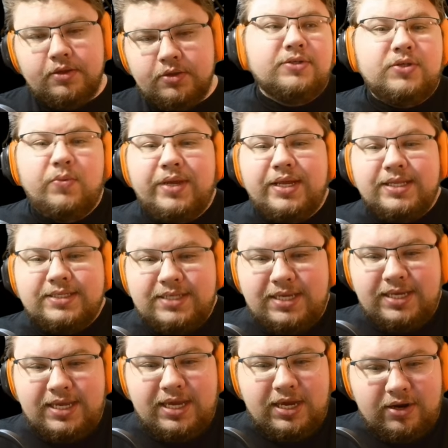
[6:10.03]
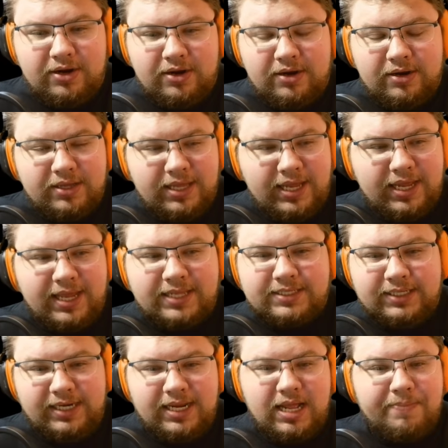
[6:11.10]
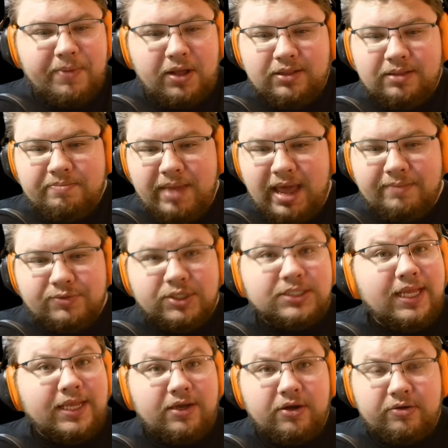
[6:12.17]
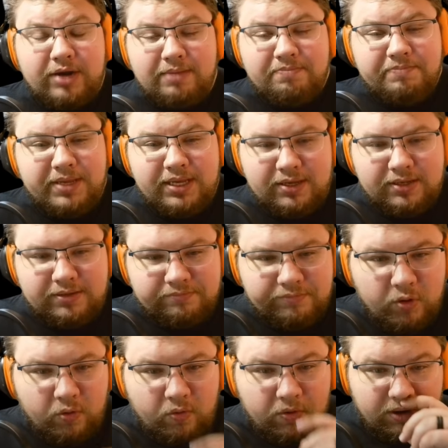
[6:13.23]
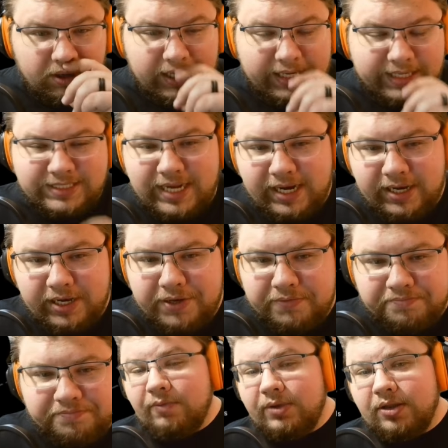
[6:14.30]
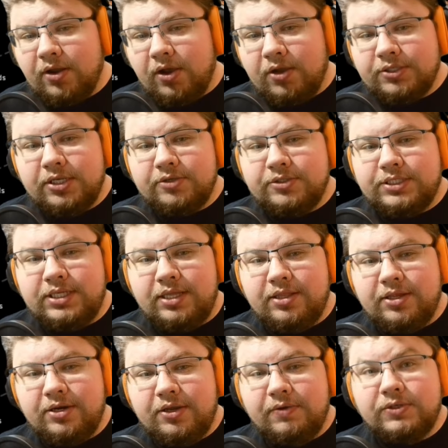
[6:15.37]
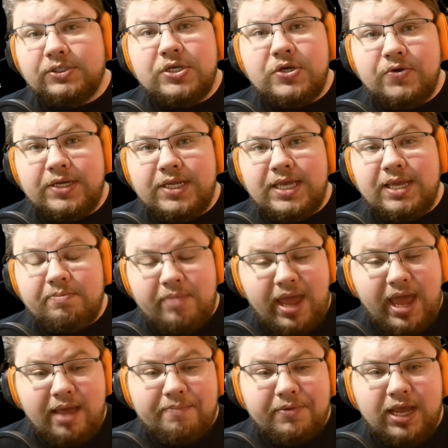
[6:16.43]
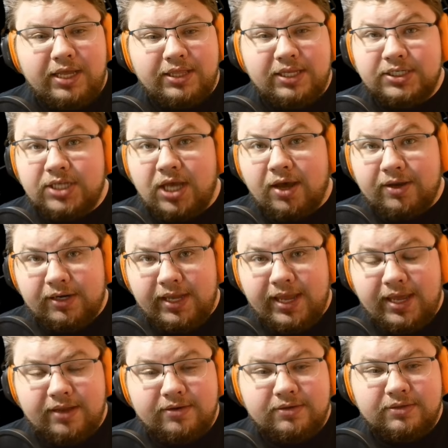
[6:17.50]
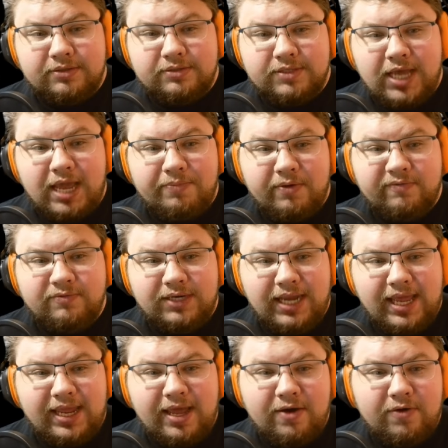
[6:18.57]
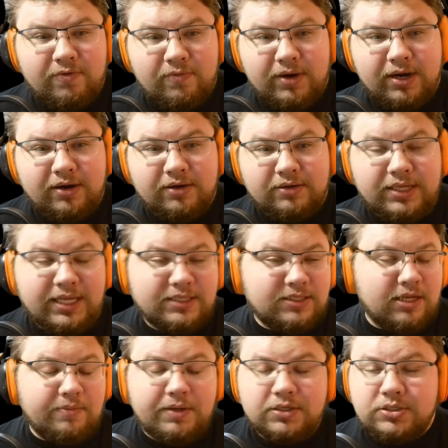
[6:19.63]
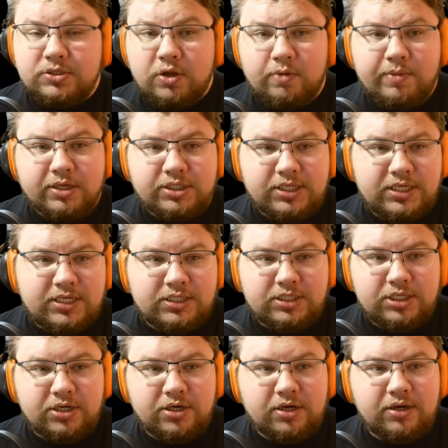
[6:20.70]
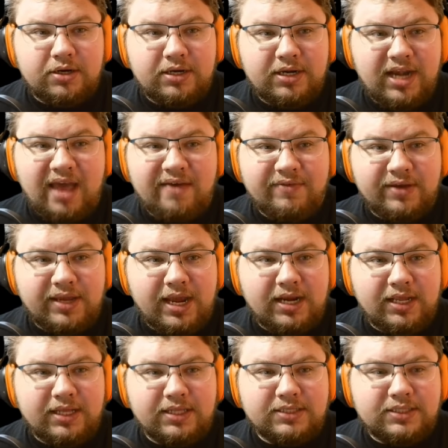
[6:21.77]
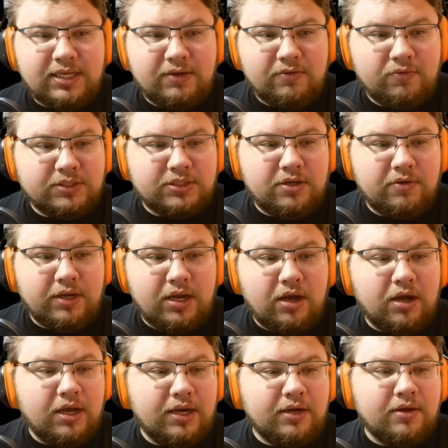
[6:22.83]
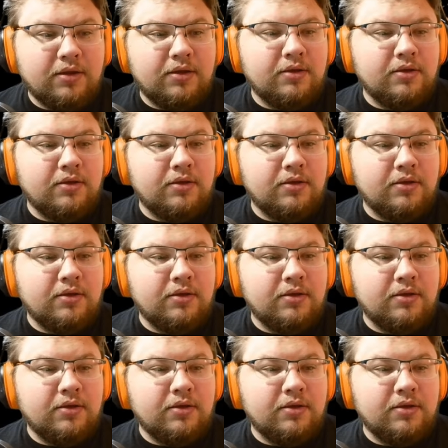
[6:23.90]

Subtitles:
So we can see here, it gets lit up on the map, just like a crab beacon or a Sino. And we can also see the new 2D map, the Dotland type of layout, where it's going to be so much easier navigating and seeing what's going on.